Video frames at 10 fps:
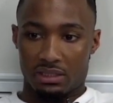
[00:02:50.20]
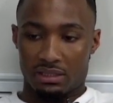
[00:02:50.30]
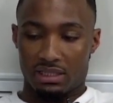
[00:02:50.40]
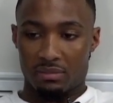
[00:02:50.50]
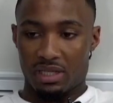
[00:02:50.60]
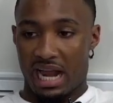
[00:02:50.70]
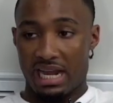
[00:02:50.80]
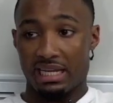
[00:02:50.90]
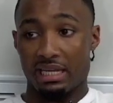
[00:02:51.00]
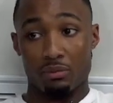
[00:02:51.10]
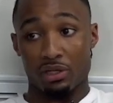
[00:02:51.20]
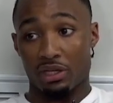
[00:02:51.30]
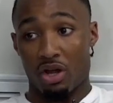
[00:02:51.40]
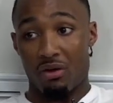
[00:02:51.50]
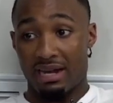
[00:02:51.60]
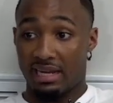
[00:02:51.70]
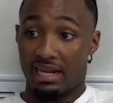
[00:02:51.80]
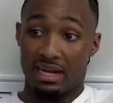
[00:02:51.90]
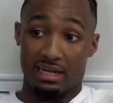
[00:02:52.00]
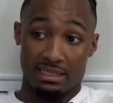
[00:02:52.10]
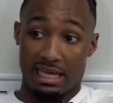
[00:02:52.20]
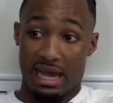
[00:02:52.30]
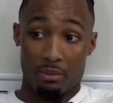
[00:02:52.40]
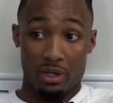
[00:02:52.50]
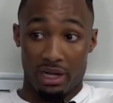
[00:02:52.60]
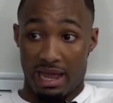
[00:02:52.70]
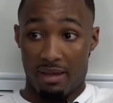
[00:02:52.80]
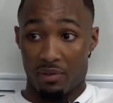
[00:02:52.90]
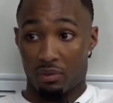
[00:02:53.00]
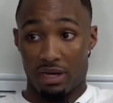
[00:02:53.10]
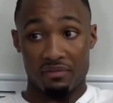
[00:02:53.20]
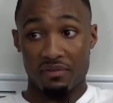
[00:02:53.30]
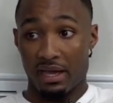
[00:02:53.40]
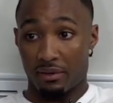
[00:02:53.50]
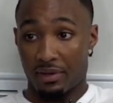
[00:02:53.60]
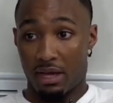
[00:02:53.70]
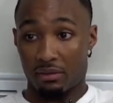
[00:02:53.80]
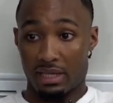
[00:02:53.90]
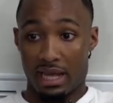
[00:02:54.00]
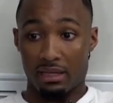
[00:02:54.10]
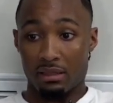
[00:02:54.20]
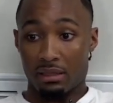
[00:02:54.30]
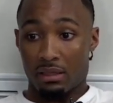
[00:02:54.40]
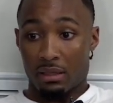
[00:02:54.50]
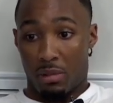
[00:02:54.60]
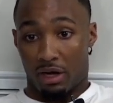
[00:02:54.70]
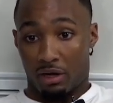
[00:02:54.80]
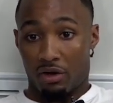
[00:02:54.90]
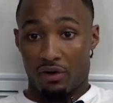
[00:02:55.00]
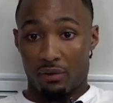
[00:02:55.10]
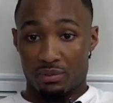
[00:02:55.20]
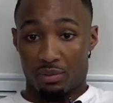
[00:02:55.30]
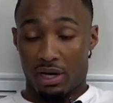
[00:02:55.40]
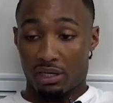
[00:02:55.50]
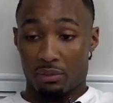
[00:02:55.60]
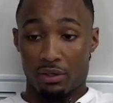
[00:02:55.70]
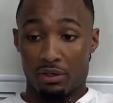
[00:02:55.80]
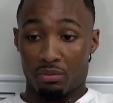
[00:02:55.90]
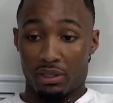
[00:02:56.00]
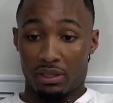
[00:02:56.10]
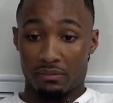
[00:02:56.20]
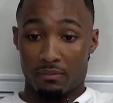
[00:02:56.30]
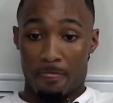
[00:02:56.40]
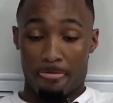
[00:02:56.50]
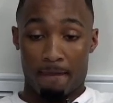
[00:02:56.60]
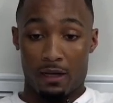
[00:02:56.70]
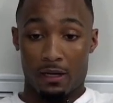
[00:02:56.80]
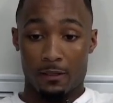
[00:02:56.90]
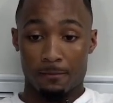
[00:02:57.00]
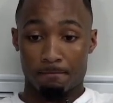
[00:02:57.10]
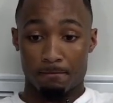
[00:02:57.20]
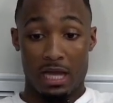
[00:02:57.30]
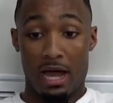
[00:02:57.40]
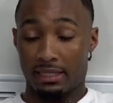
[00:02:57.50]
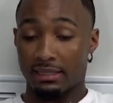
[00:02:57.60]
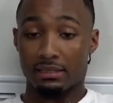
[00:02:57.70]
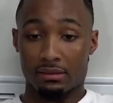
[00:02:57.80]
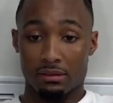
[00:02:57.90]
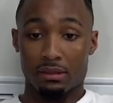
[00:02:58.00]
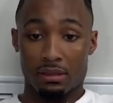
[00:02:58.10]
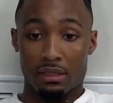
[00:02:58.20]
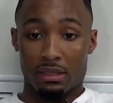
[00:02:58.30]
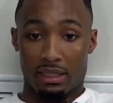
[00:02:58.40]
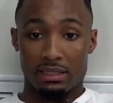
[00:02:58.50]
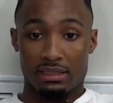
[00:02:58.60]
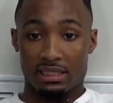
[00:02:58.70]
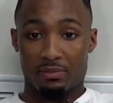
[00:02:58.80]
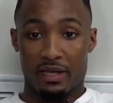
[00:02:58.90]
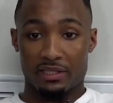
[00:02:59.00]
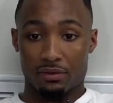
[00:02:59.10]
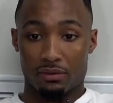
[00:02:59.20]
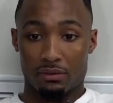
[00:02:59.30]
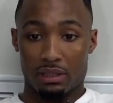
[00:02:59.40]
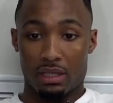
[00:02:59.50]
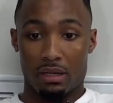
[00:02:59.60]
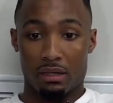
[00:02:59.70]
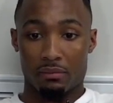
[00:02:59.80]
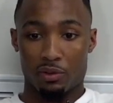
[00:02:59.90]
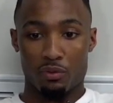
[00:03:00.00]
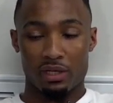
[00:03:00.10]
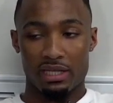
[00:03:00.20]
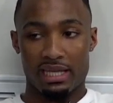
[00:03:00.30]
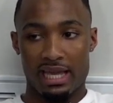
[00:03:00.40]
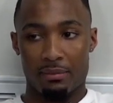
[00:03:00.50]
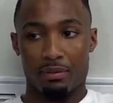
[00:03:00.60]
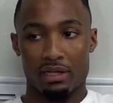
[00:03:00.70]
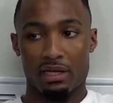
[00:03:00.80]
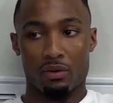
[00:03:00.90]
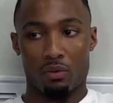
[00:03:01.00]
Something that I didn't really know I needed at the time when I found out that my girlfriend was pregnant with her. But it's special. You really can't put it into